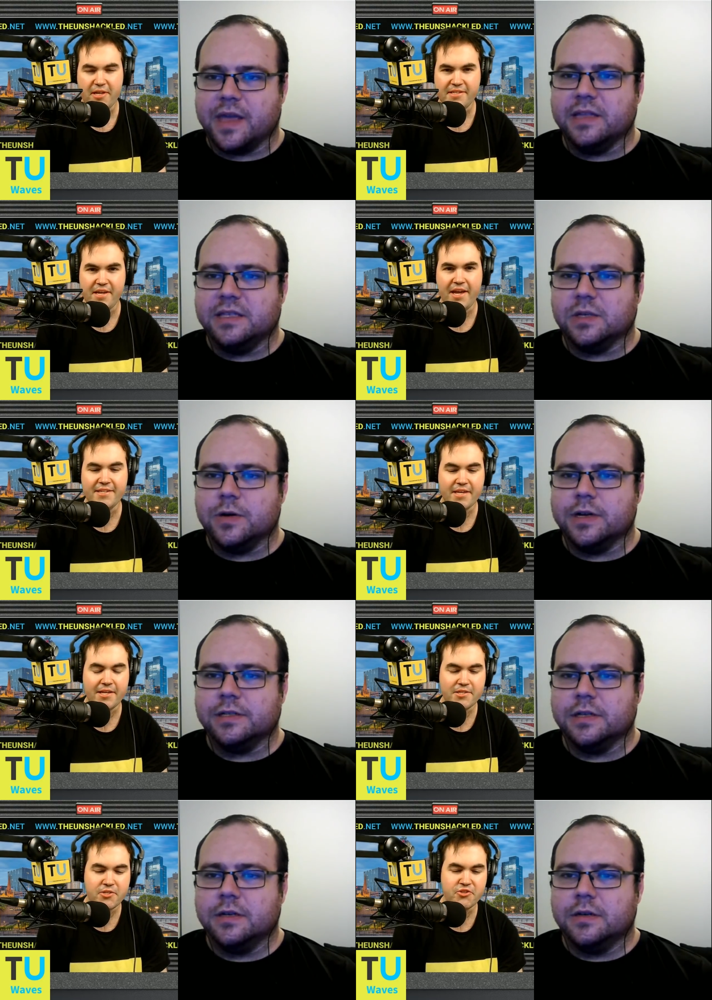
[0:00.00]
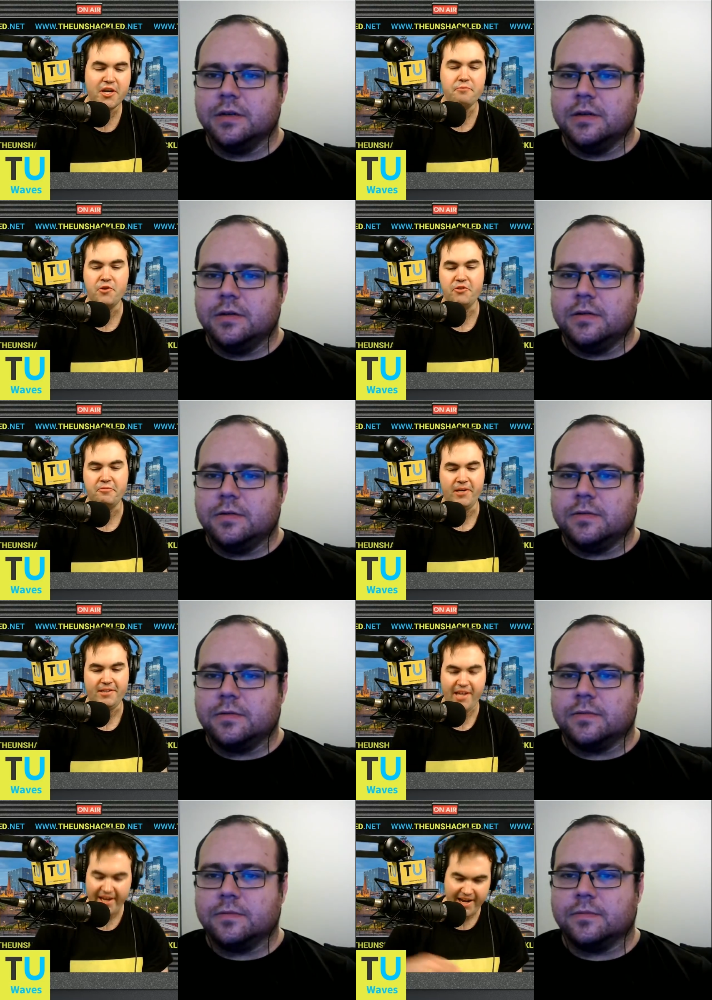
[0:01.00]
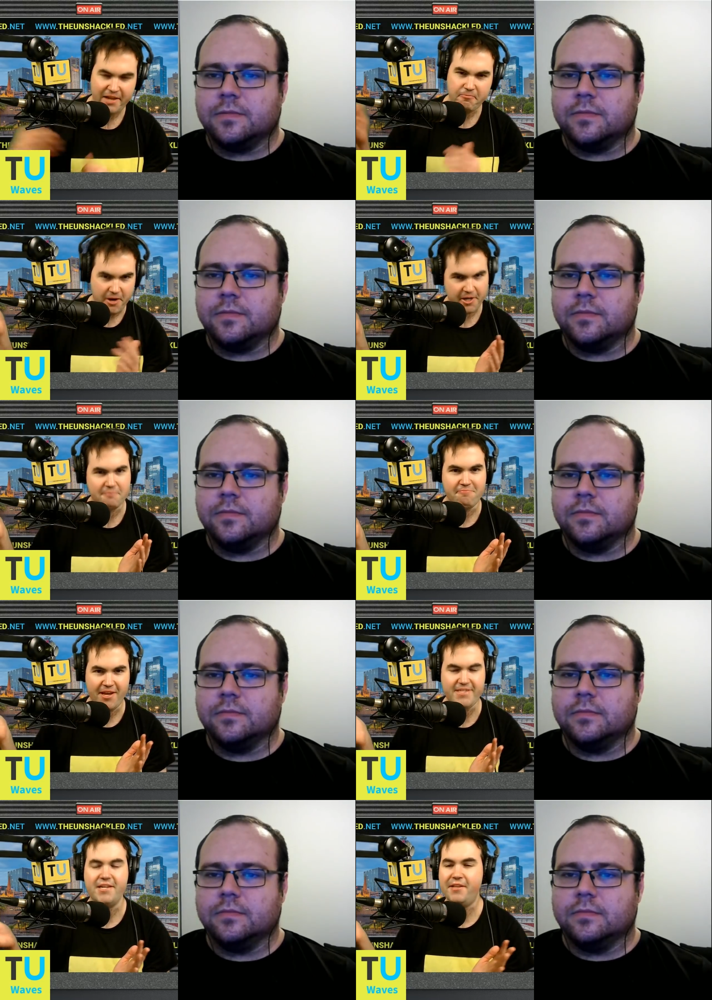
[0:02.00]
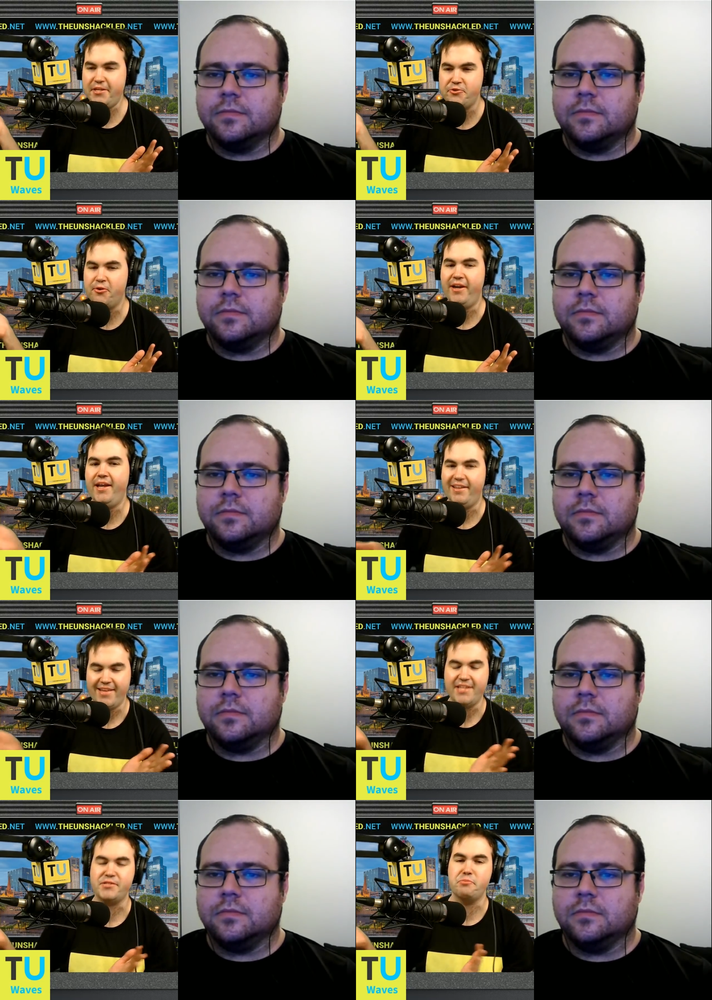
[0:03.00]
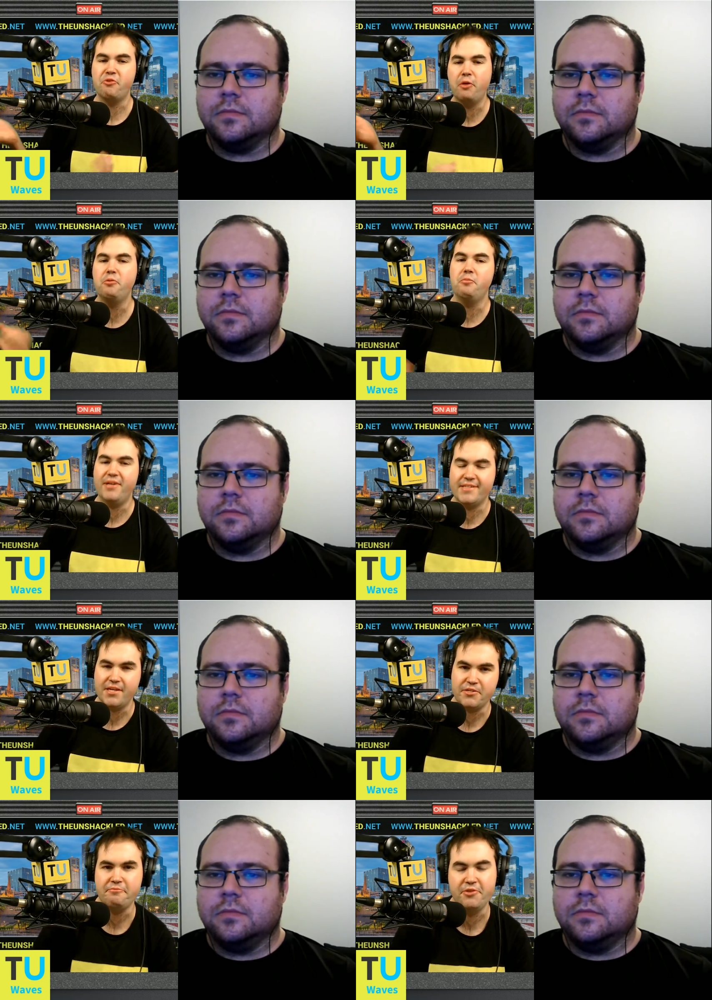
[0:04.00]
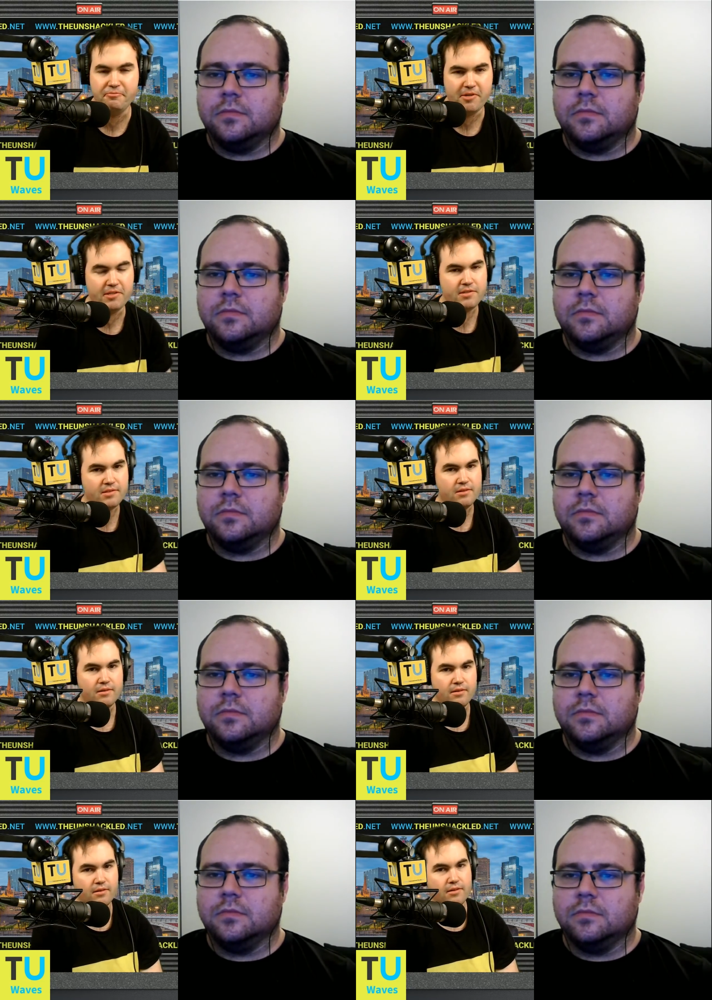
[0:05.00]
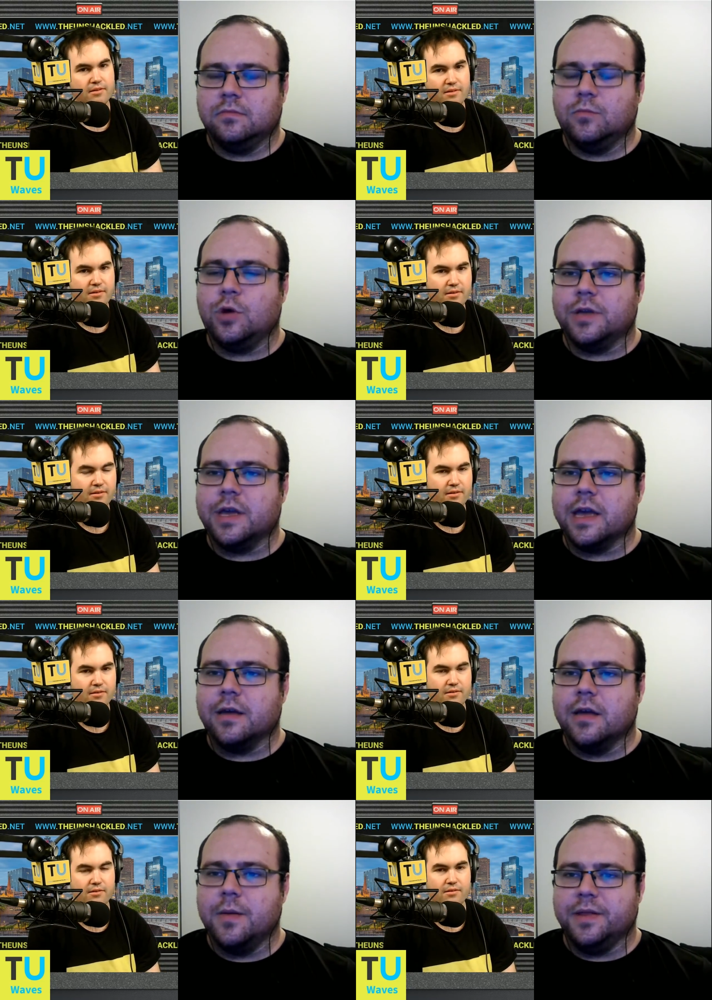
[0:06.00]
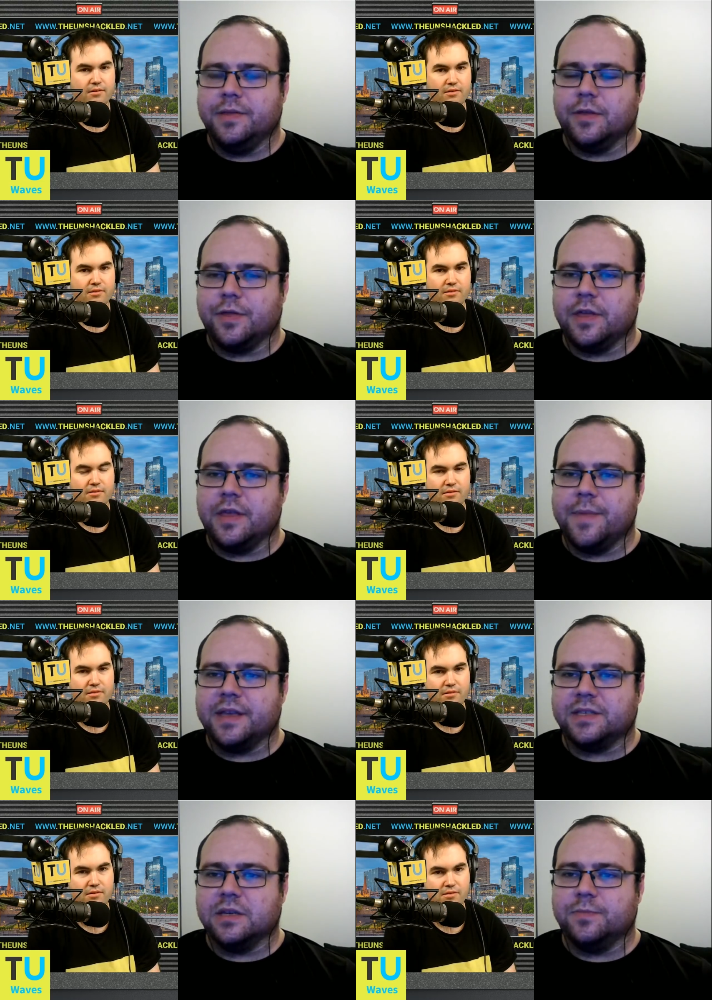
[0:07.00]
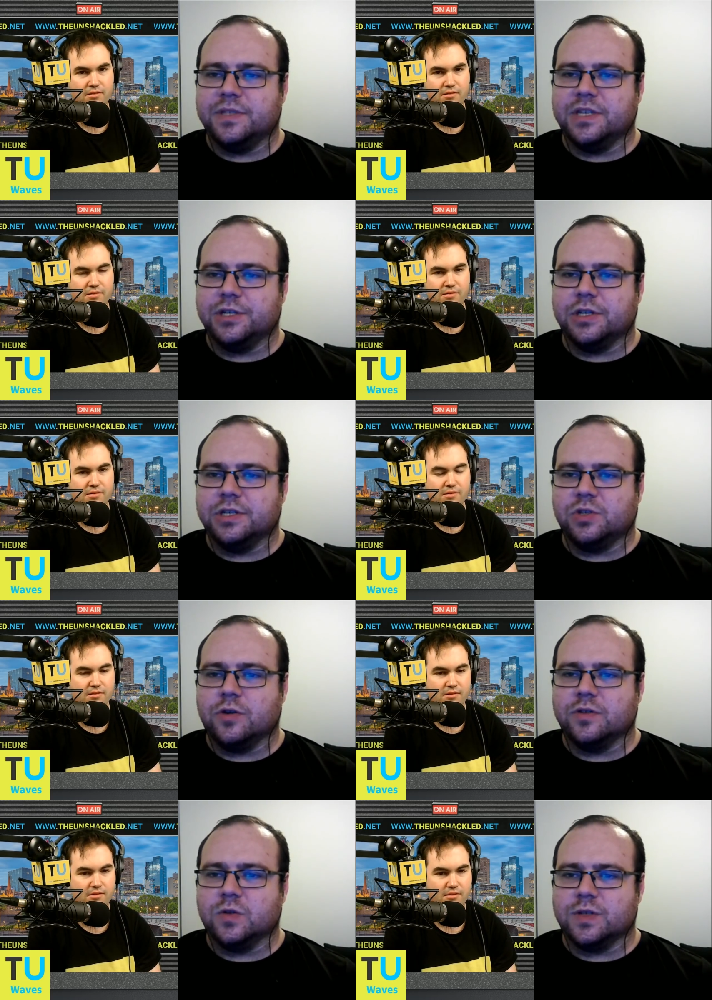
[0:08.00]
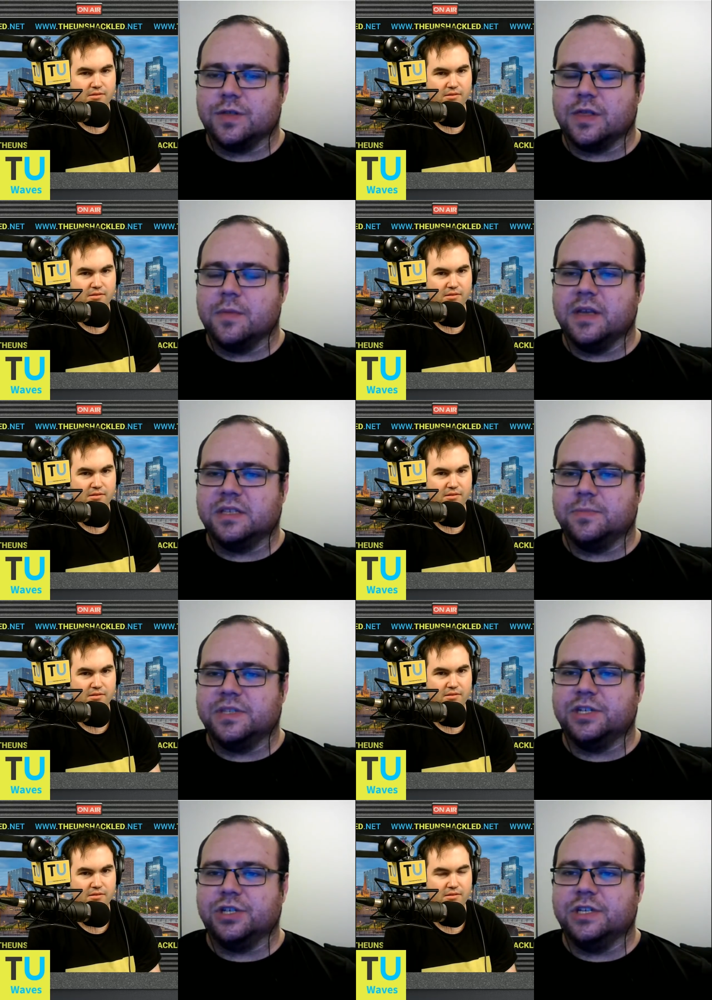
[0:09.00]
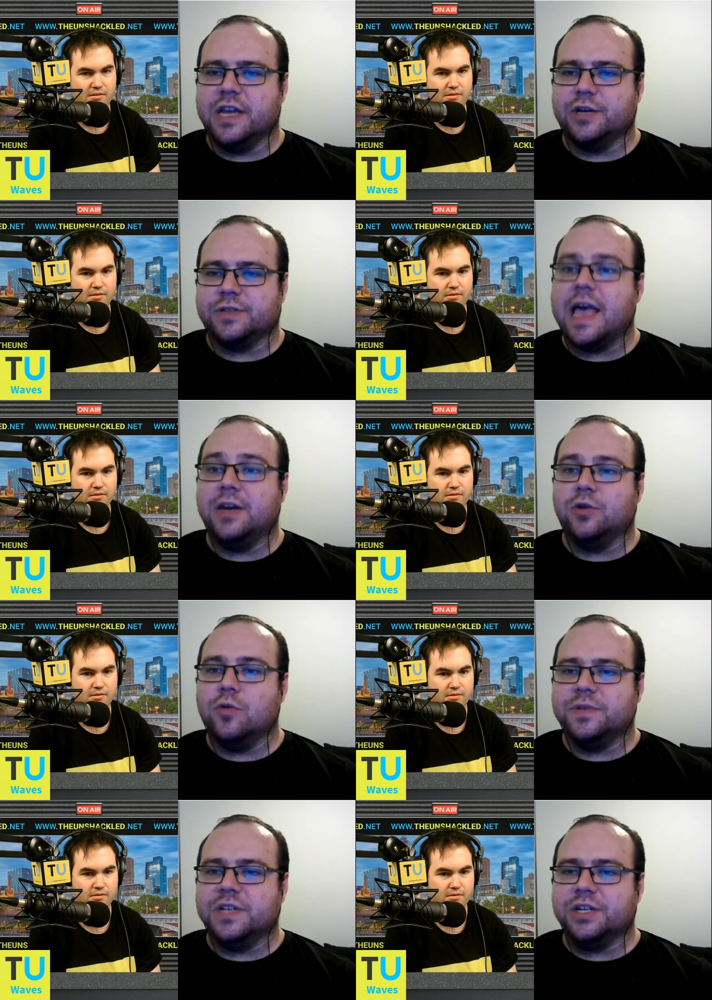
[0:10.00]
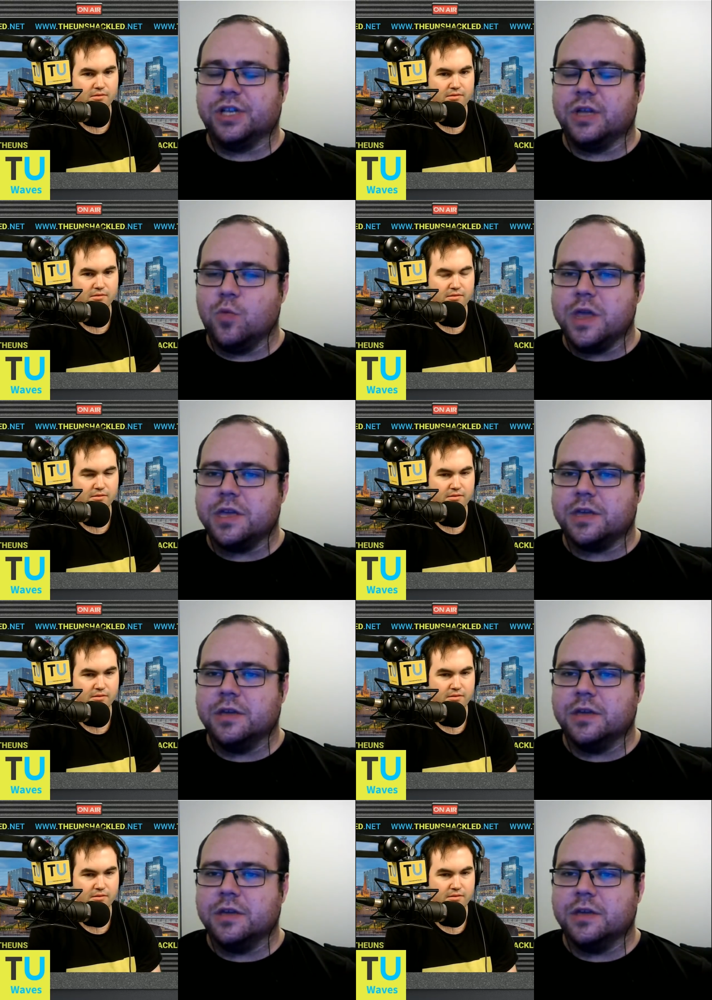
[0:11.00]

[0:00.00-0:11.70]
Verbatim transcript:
Speaker 1: it's, into it's, it. It's a street movement. Like, anyone can basically join in. That's the problem with such a movement.
Speaker 2: Well, yeah. I mean, the thing that makes it potentially strong is also the thing that makes it potentially dangerous and or potentially weak